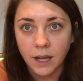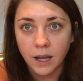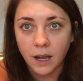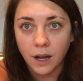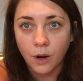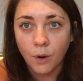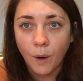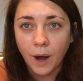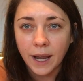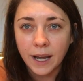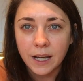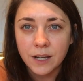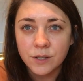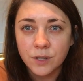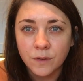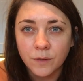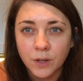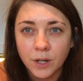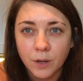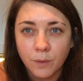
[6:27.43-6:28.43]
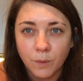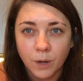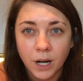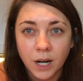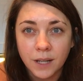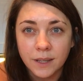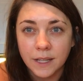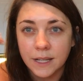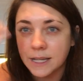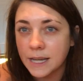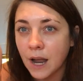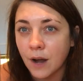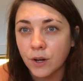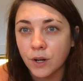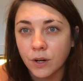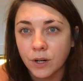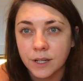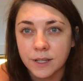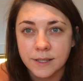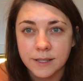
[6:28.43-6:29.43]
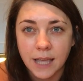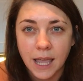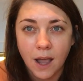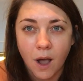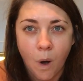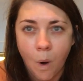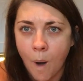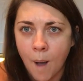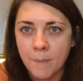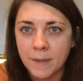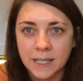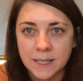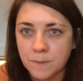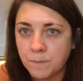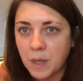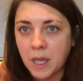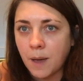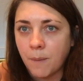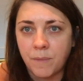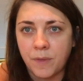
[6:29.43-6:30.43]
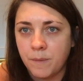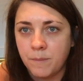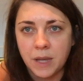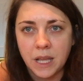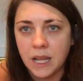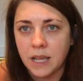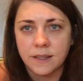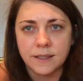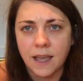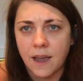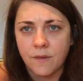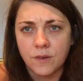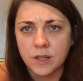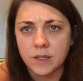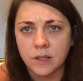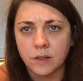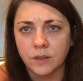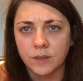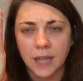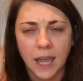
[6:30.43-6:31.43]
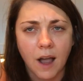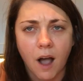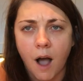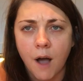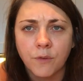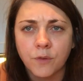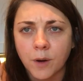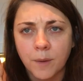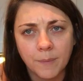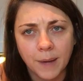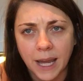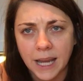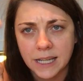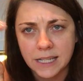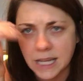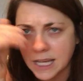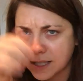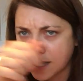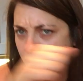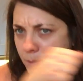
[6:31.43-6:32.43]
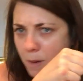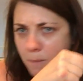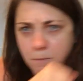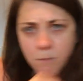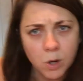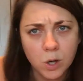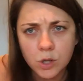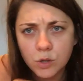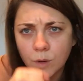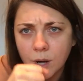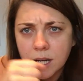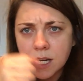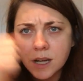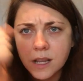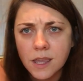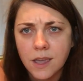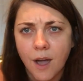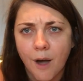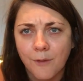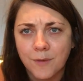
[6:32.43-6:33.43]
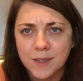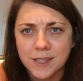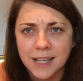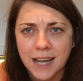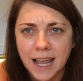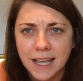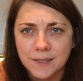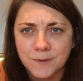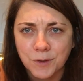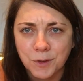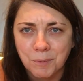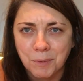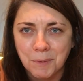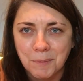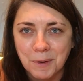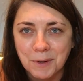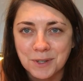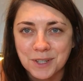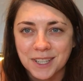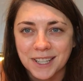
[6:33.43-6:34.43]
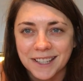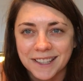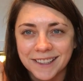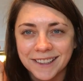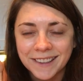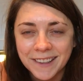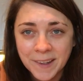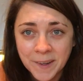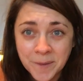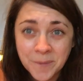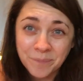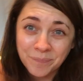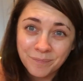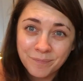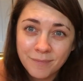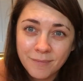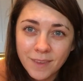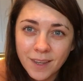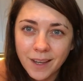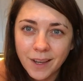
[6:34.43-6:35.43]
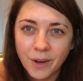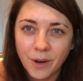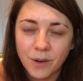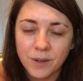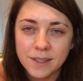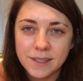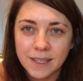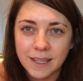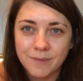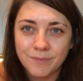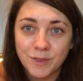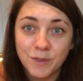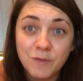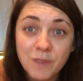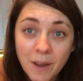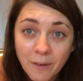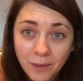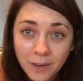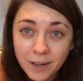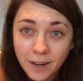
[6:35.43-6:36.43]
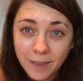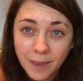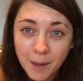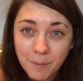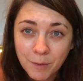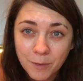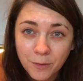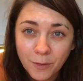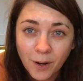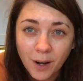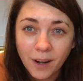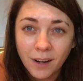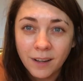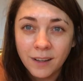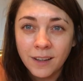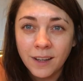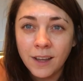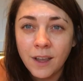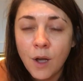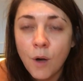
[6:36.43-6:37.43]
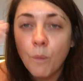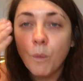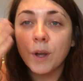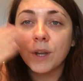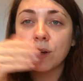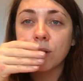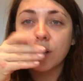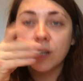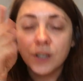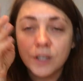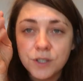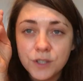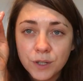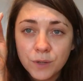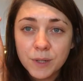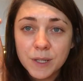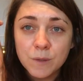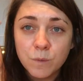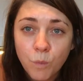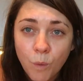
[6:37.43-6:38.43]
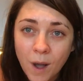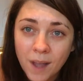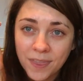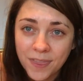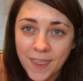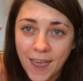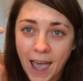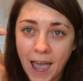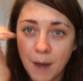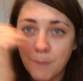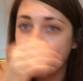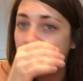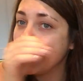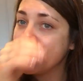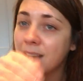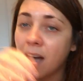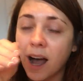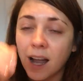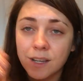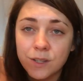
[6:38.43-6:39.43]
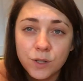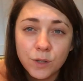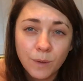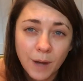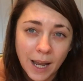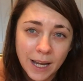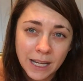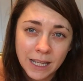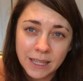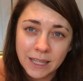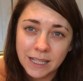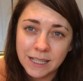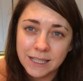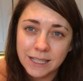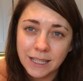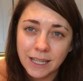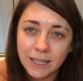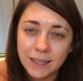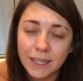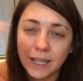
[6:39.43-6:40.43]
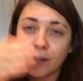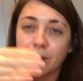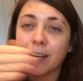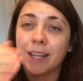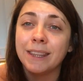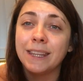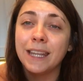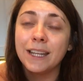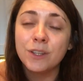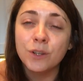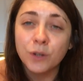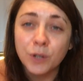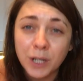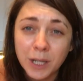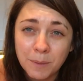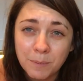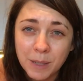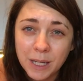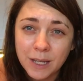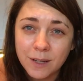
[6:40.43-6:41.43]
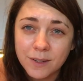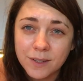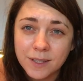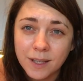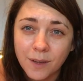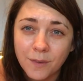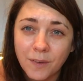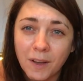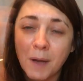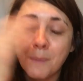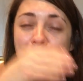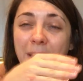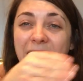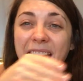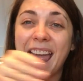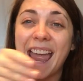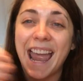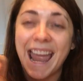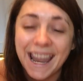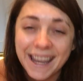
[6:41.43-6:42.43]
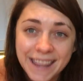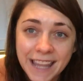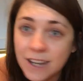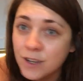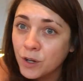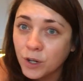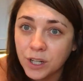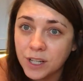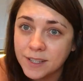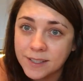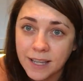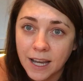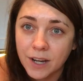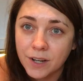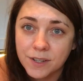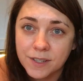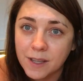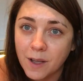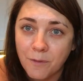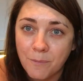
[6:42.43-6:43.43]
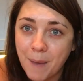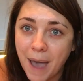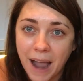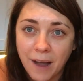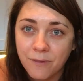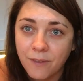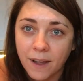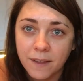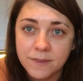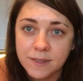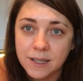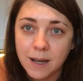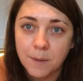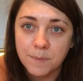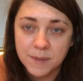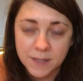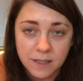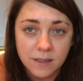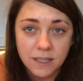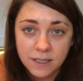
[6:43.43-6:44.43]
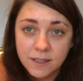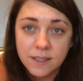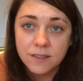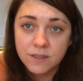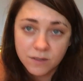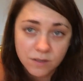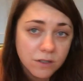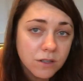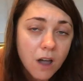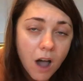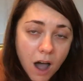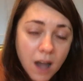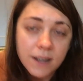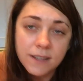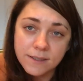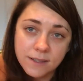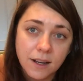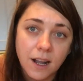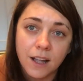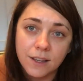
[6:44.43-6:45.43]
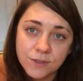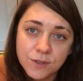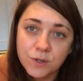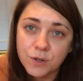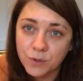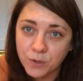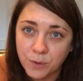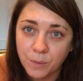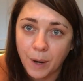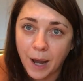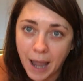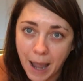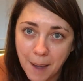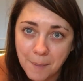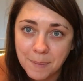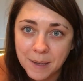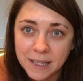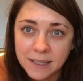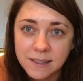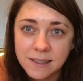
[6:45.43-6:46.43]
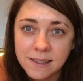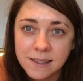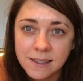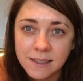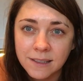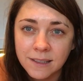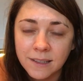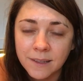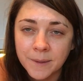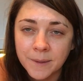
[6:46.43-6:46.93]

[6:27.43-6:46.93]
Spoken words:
a quiet introvert at work that now you're gonna say, oh, I'm gonna speak up in the meetings every single day, offer up my ideas, I'm gonna march right into the office and ask for the promotion. You know, it's like, you've never done that before. What you're gonna do is want that, but not do anything to get there. And then you're gonna beat yourself up, and then you're gonna set yourself back 5 steps. This is honest to God's truth what happens.